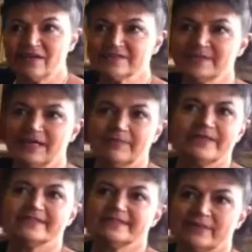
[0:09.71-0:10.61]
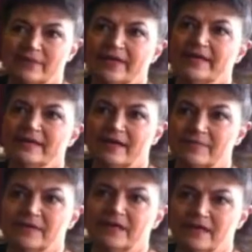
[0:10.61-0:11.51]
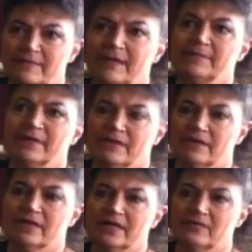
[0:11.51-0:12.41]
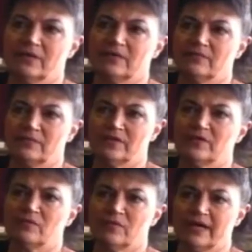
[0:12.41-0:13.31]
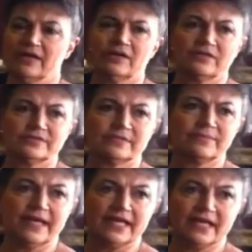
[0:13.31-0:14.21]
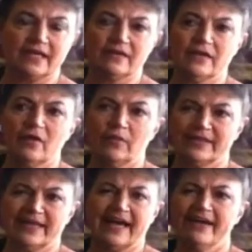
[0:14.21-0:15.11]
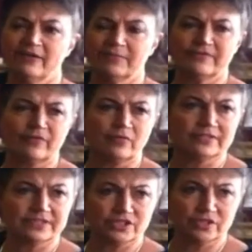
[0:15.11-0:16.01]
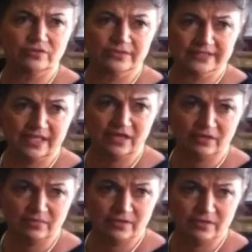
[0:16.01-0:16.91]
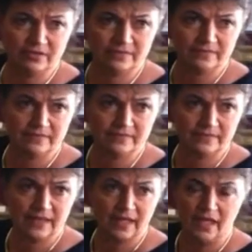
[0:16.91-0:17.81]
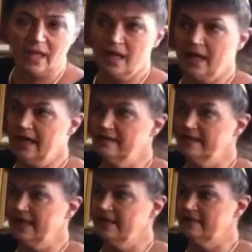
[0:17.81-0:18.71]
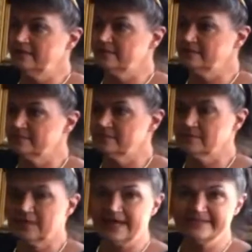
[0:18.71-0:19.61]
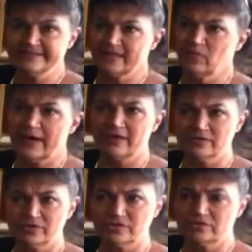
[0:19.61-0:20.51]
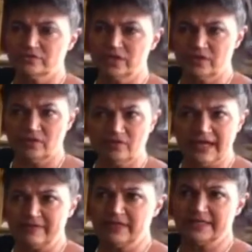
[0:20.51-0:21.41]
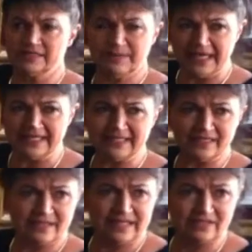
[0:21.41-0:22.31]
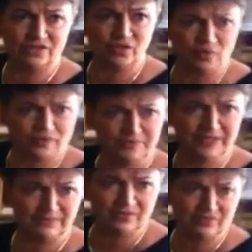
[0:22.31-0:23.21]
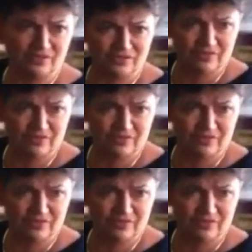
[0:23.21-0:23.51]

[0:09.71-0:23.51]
calls me up and he says, I want you to come up here and we want you to do some painting. And what they hired me for was a children's color book. And then I said, why don't you, have a nice painting that shows people your